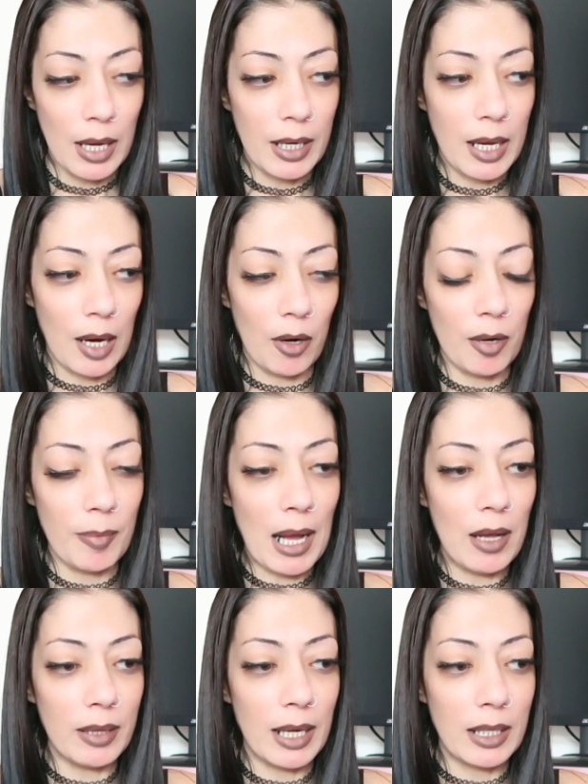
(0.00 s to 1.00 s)
and care
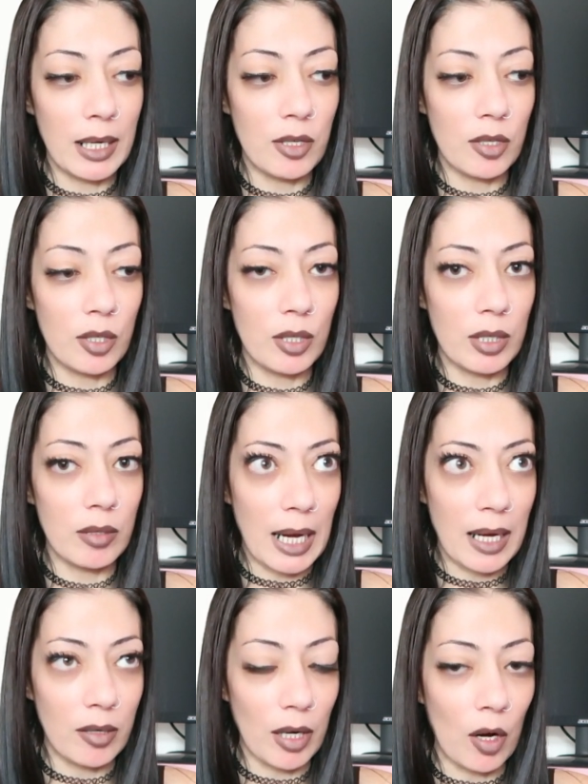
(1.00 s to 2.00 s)
about like they just
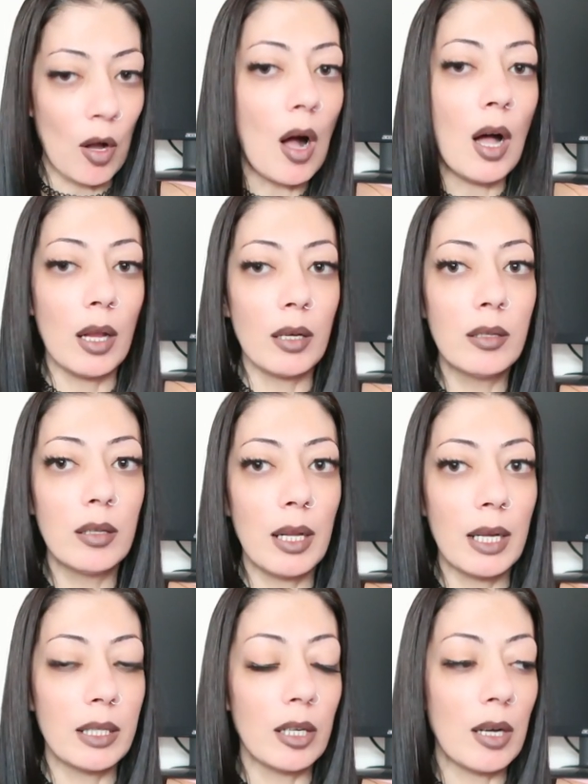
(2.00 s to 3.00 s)
they they're gone
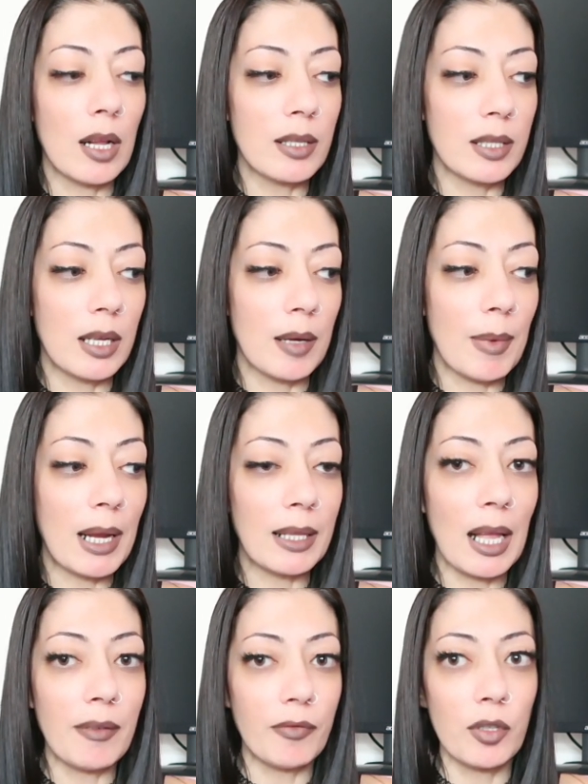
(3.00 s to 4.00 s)
like they're not in my
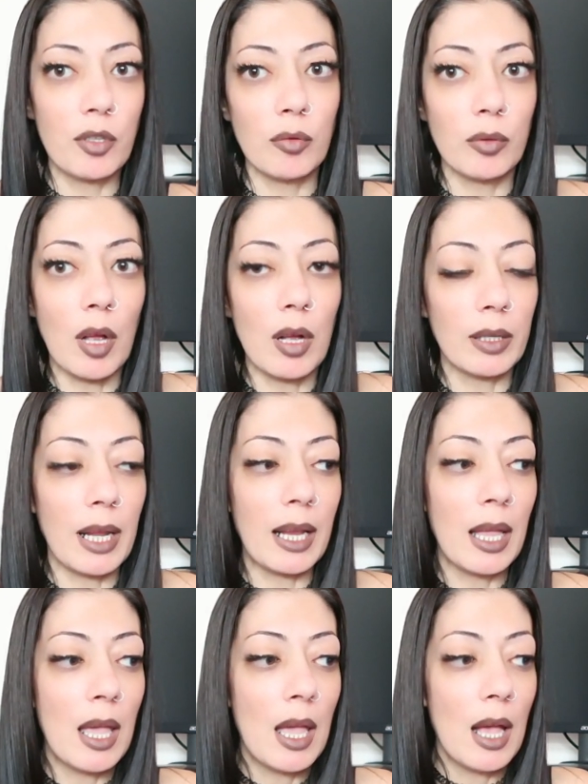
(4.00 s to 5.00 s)
life for too long
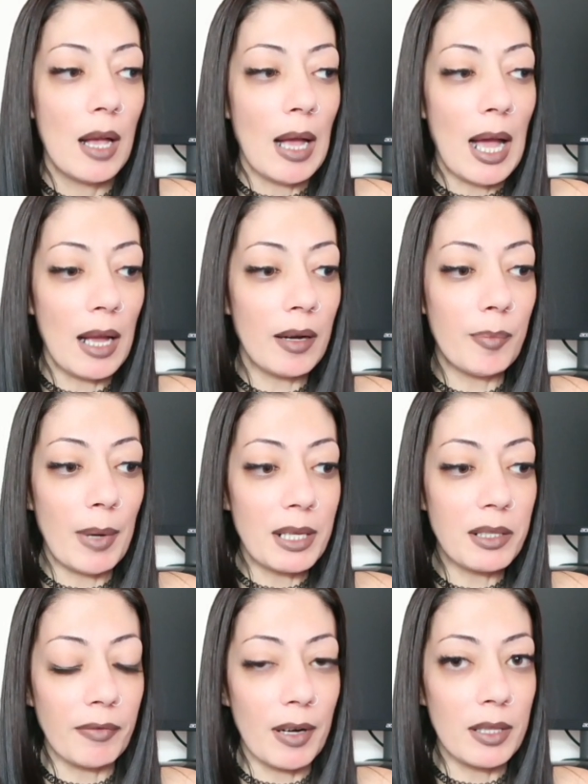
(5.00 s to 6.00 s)
like I had a
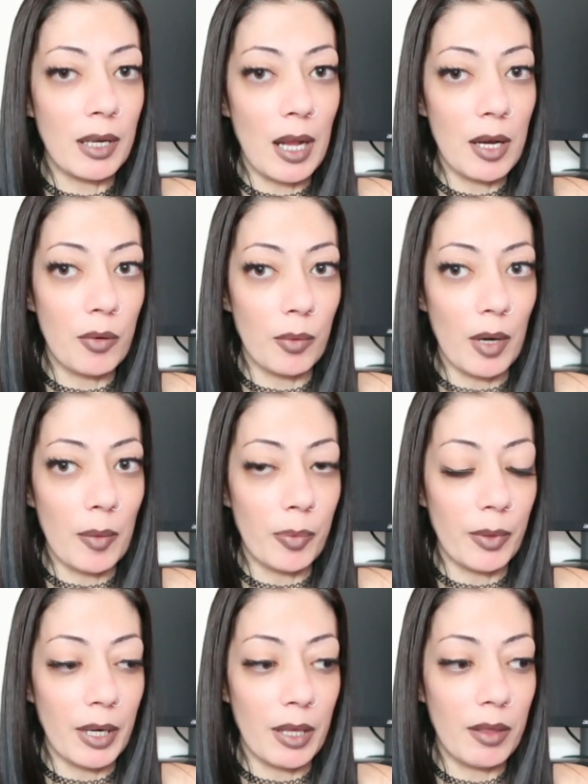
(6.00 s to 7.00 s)
best friend right. well, that's
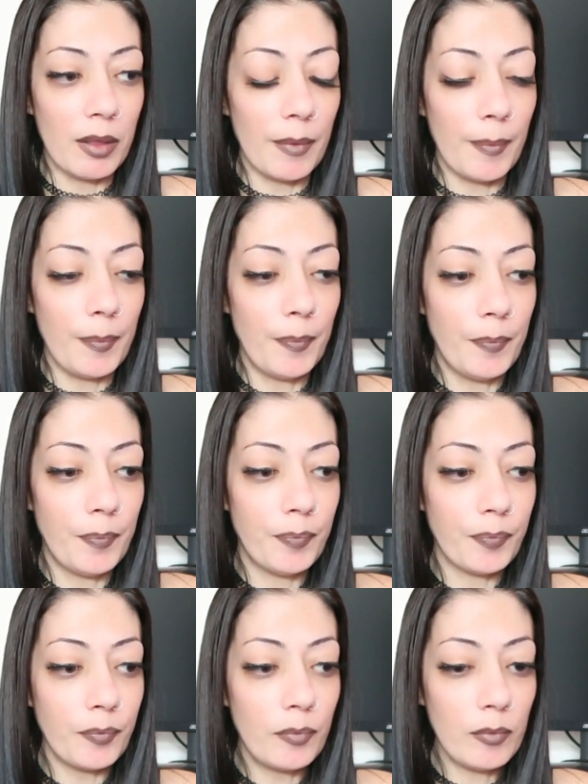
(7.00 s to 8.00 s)
kind with. of what came
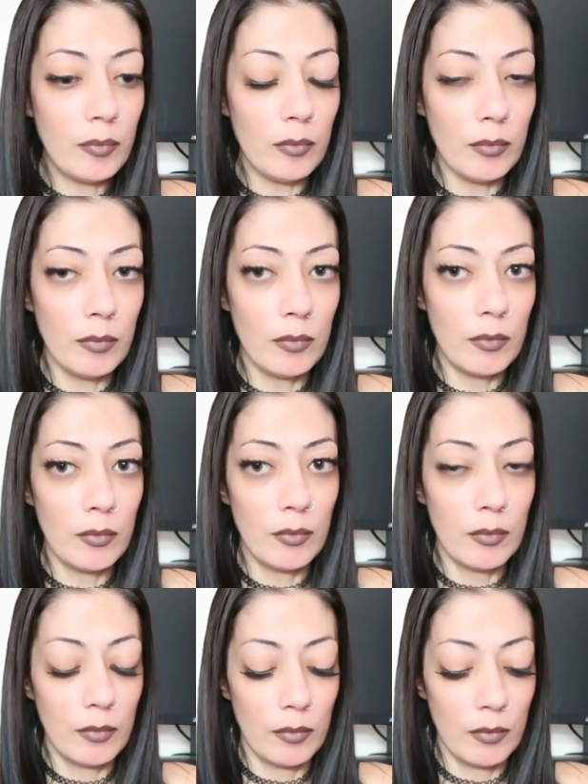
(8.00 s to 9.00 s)
up. That's what
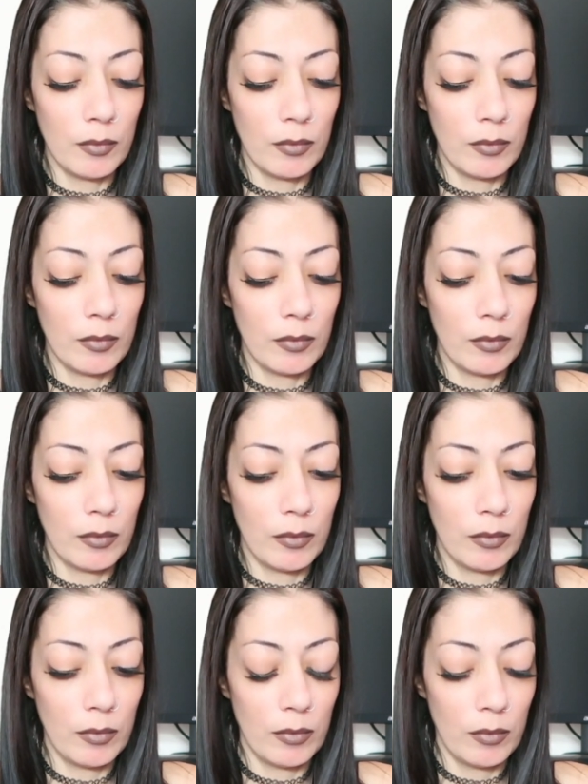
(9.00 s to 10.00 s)
kind of what came up earlier